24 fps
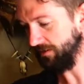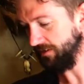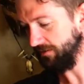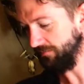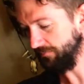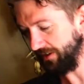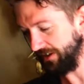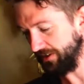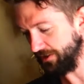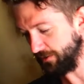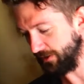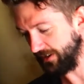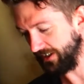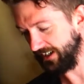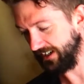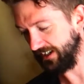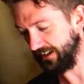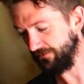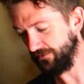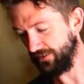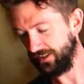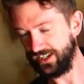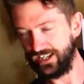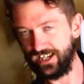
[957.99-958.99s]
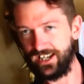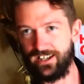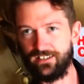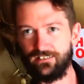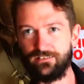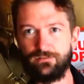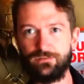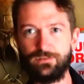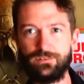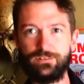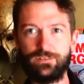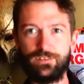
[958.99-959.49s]
By drinking every day,
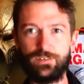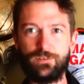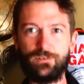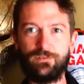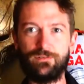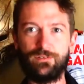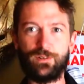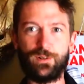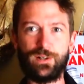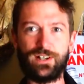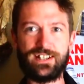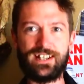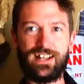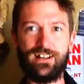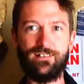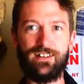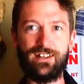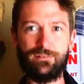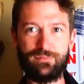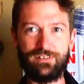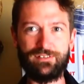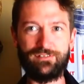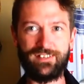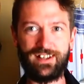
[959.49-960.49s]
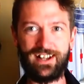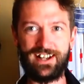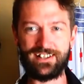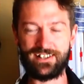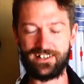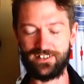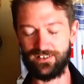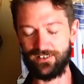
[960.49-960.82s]
drinks now hit me fast and